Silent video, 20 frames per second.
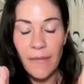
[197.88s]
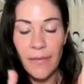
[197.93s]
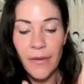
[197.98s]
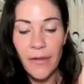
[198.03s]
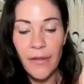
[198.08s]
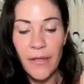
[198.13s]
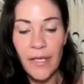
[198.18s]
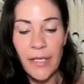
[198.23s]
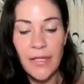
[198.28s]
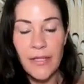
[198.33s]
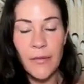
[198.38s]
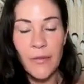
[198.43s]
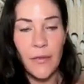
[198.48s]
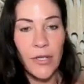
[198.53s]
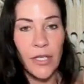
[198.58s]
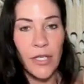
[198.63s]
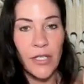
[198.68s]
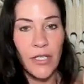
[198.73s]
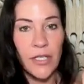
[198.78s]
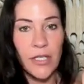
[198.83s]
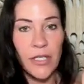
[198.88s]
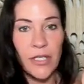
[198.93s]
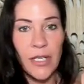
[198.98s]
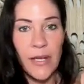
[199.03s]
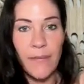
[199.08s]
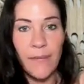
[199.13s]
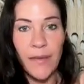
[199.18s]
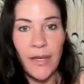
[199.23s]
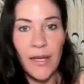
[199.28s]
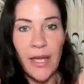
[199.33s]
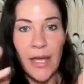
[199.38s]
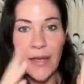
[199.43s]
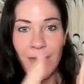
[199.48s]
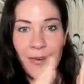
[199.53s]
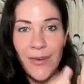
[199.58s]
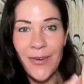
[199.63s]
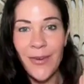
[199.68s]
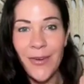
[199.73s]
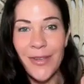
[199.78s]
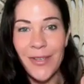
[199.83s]
place where you're stepping
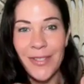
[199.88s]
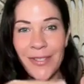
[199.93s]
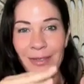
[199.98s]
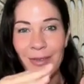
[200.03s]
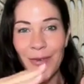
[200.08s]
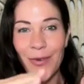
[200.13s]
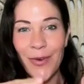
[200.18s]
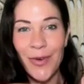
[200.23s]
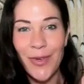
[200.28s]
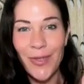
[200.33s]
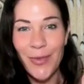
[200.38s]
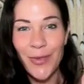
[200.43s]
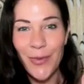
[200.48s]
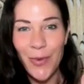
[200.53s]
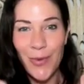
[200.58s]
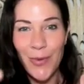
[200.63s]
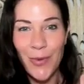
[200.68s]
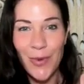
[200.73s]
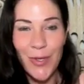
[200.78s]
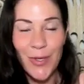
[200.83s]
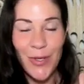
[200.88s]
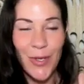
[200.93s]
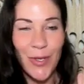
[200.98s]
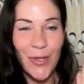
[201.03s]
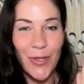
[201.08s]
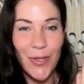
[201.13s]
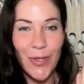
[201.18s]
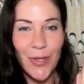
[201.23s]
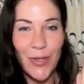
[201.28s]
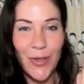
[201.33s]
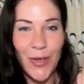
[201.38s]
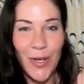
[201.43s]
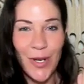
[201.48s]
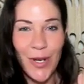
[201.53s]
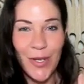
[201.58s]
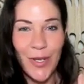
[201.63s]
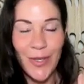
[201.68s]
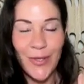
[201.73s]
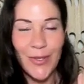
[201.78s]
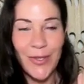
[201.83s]
out is, of course, when we start to
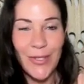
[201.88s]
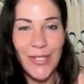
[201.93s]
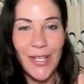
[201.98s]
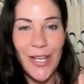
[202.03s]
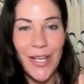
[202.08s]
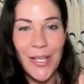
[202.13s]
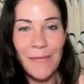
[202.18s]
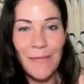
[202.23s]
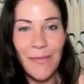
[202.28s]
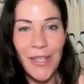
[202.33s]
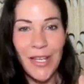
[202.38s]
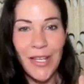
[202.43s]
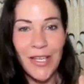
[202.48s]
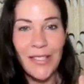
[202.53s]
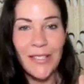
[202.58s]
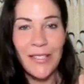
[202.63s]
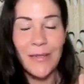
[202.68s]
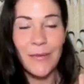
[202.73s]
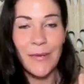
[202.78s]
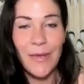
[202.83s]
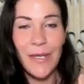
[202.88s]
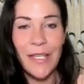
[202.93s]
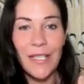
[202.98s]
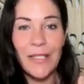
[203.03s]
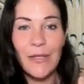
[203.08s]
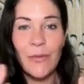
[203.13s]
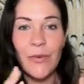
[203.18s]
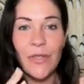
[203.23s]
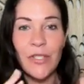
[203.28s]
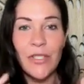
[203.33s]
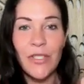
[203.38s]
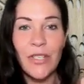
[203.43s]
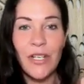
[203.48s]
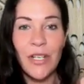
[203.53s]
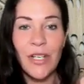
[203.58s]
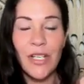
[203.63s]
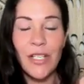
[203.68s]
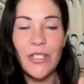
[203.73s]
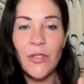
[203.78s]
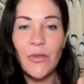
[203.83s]
create those timelines because we're
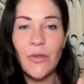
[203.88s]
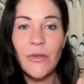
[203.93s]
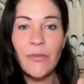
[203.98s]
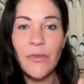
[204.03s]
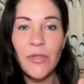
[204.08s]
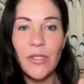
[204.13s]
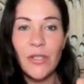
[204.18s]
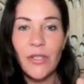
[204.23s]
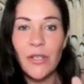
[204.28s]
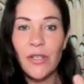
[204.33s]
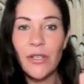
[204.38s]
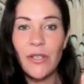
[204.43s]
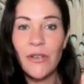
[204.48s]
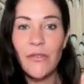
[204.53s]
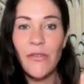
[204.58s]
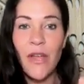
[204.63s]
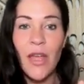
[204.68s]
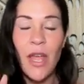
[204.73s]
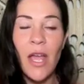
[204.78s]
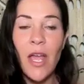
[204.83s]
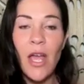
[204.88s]
starting to observe